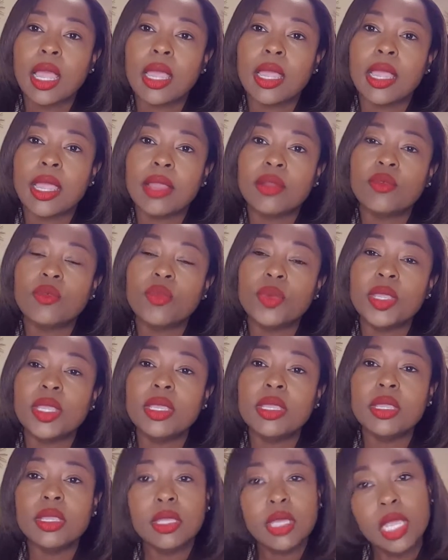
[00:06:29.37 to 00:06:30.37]
And
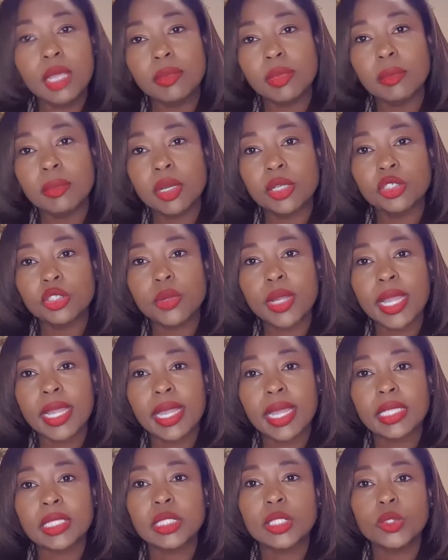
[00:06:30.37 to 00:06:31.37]
we keep them on track
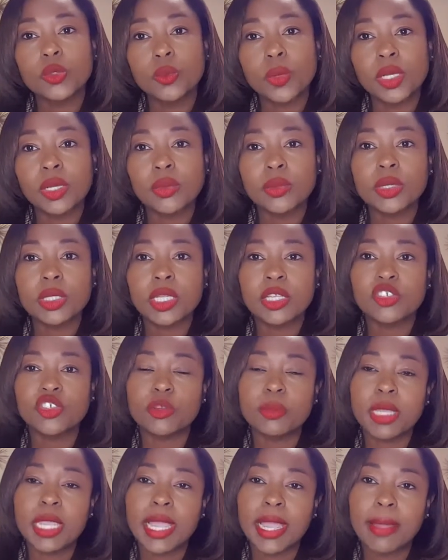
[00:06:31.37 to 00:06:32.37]
as to when those things
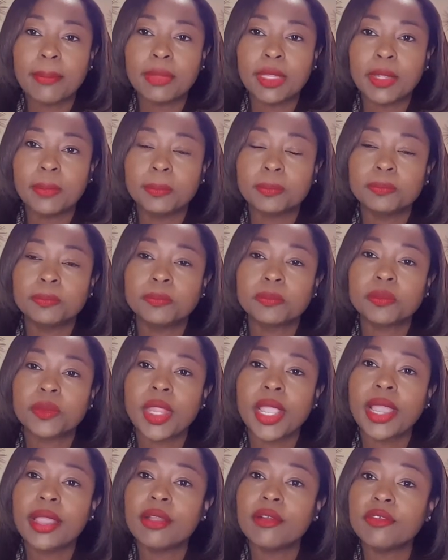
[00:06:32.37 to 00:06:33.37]
should be happening.
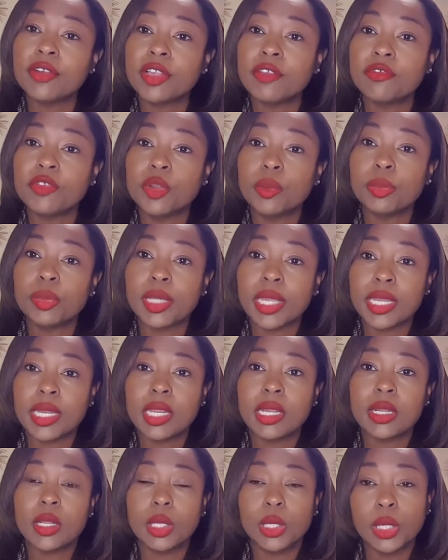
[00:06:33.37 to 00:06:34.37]
However, if you're
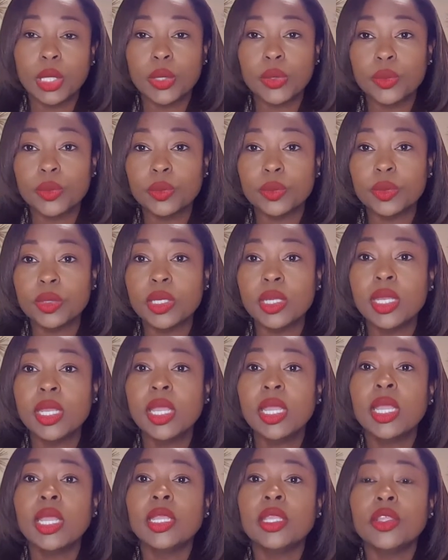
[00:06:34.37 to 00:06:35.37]
planning alone,
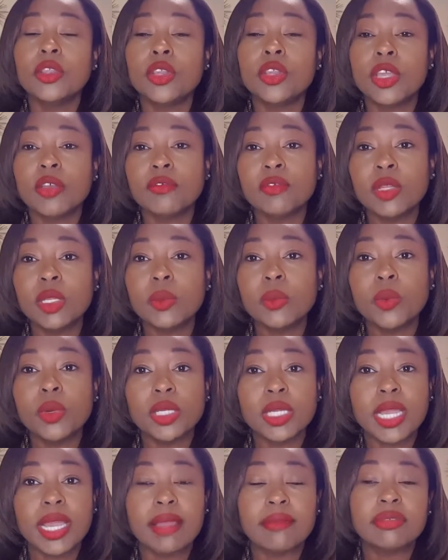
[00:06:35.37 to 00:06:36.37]
you definitely
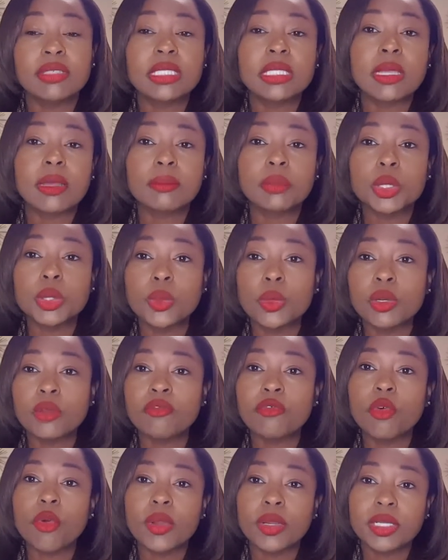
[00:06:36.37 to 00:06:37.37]
want to have some sort
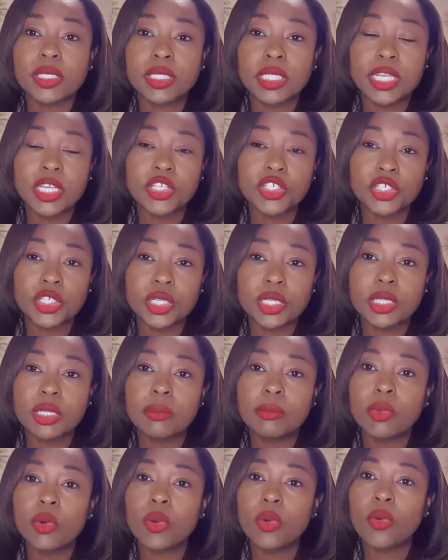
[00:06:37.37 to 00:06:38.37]
of organization. The
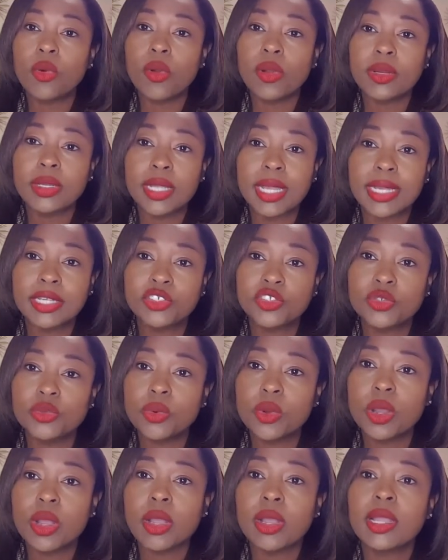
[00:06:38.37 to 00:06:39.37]
more organized you
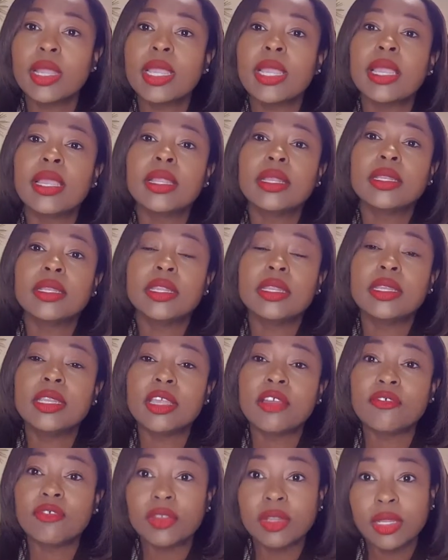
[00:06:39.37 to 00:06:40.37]
are, the
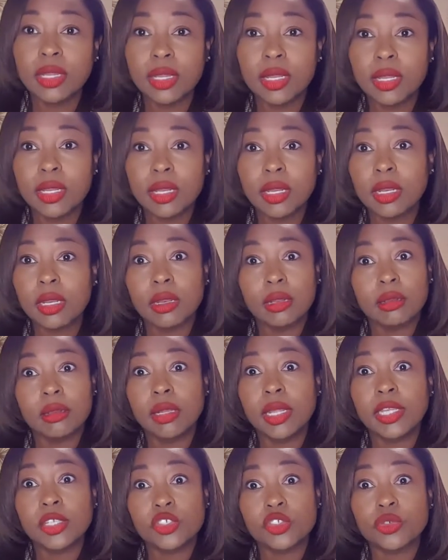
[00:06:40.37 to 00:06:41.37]
definitely
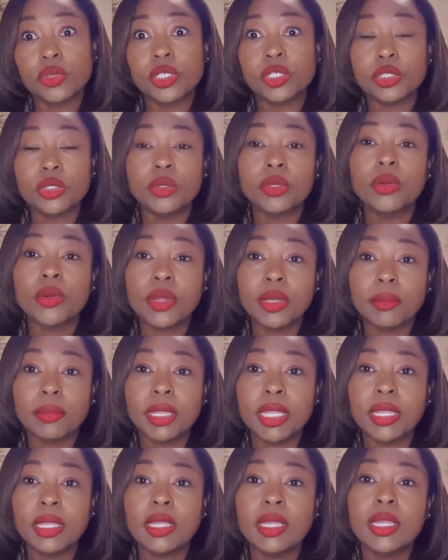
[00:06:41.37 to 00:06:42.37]
less stress you're going to
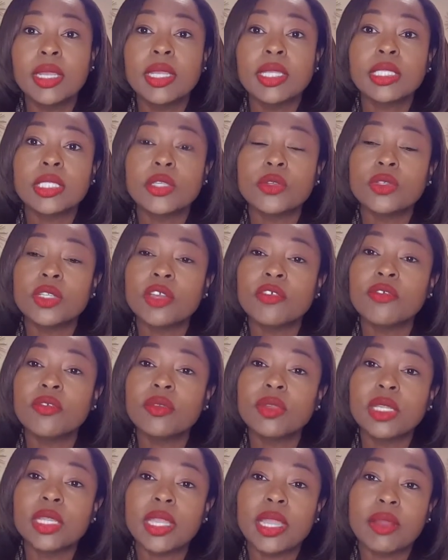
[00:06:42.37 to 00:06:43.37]
be. So
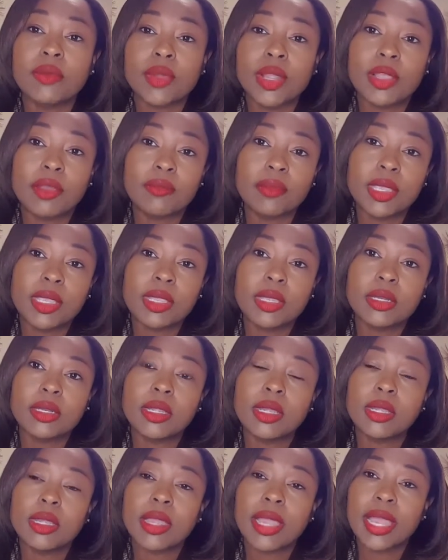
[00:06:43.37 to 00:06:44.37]
definitely I
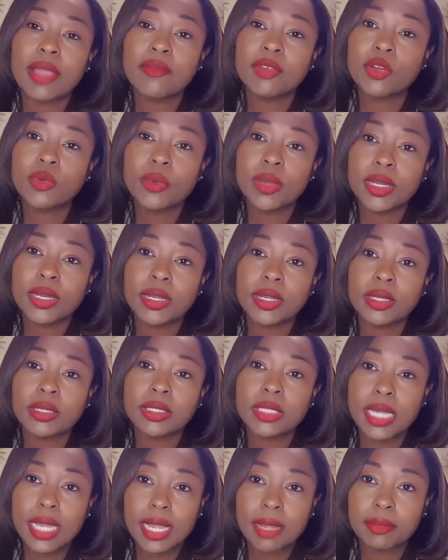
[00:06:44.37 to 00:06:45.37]
recommend having a wedding
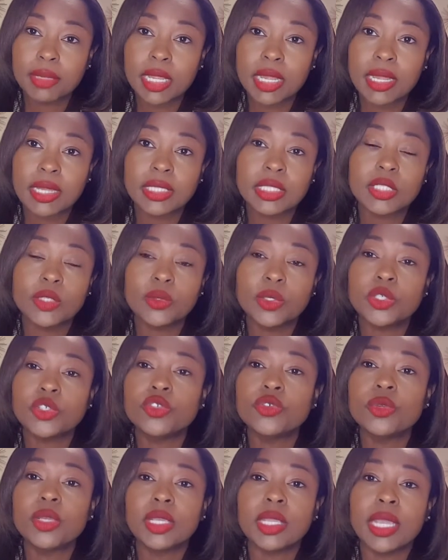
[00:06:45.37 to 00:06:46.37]
timeline so that
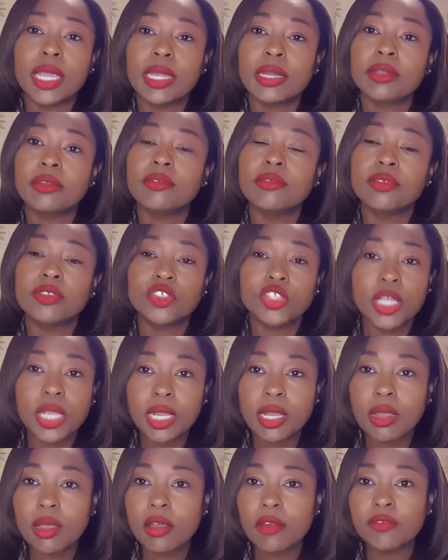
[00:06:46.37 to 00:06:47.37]
you can kind of
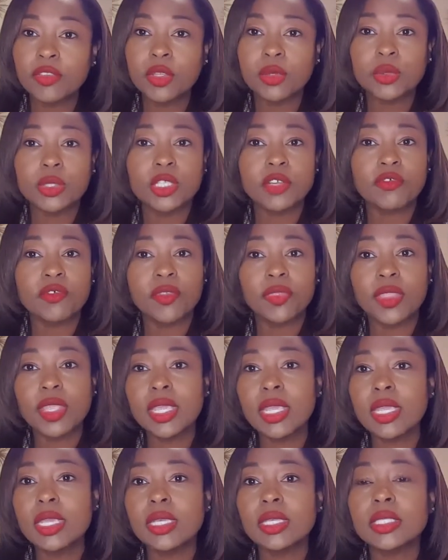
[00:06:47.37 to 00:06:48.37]
check off those different
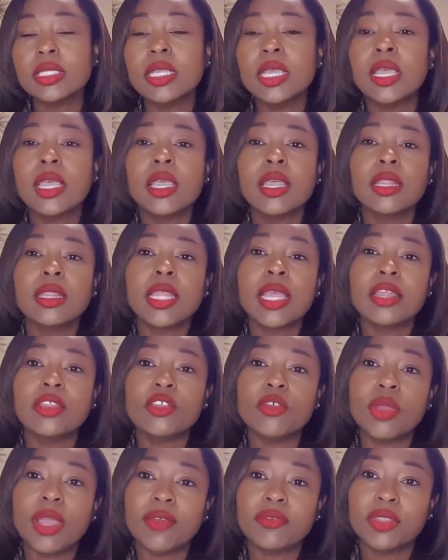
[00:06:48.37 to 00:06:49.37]
things that
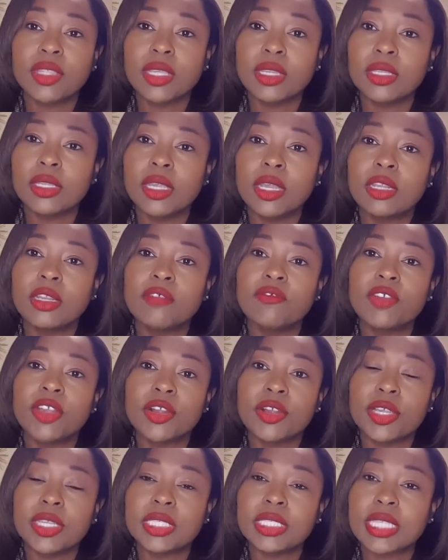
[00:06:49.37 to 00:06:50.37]
you have to get done, the
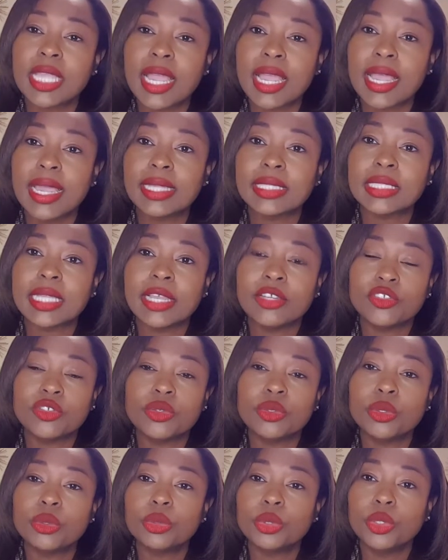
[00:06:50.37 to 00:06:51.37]
various tasks as
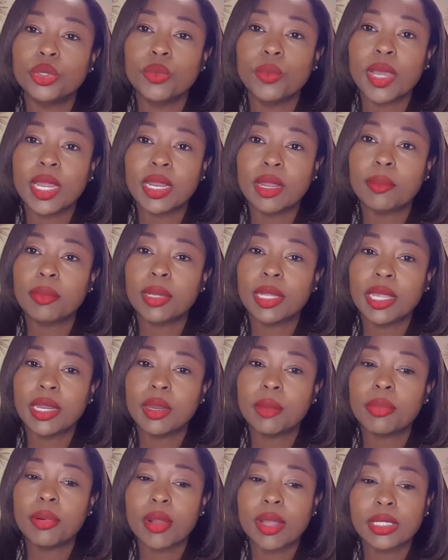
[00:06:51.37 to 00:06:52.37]
you go through the wedding
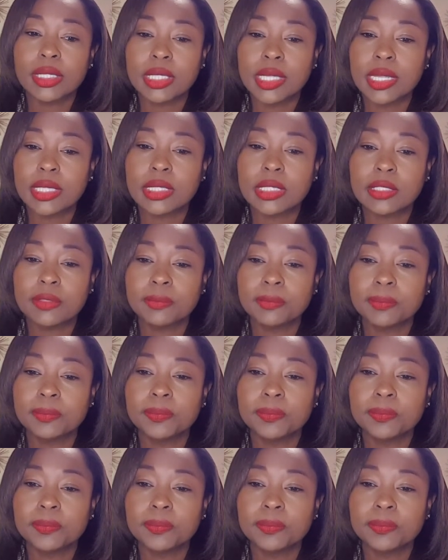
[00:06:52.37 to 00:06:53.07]
planning process.